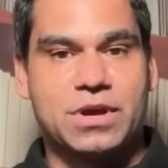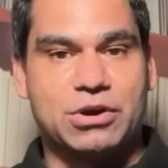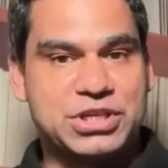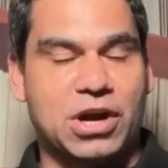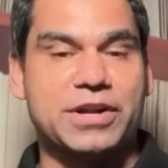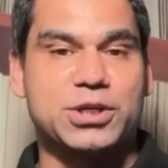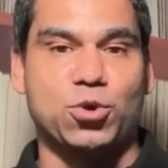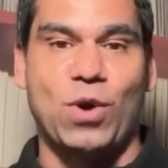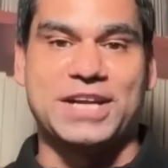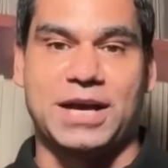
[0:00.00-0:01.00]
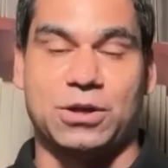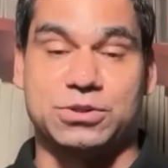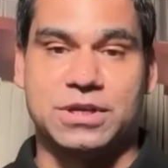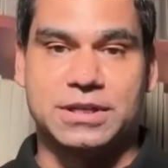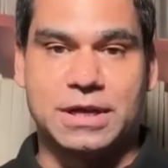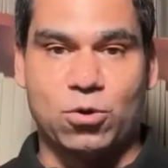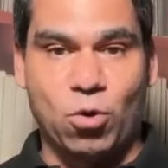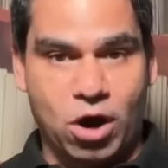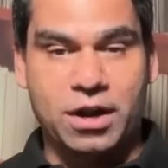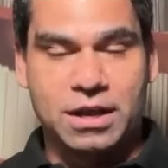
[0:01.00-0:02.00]
returning to White House
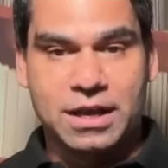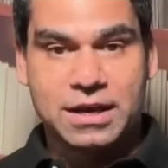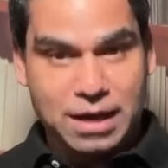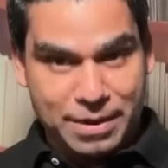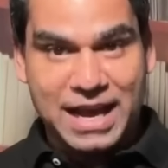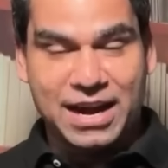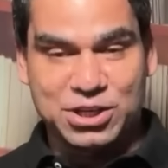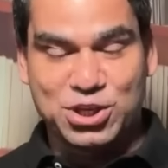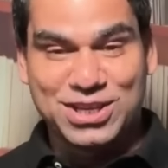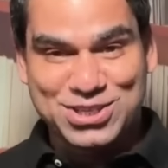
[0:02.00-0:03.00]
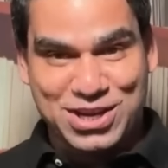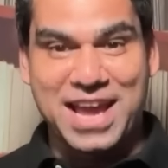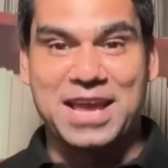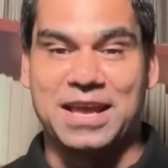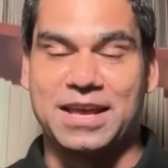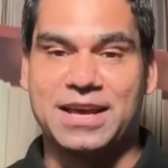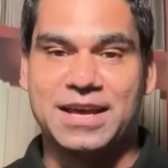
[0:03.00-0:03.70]
or Kamala Harris staying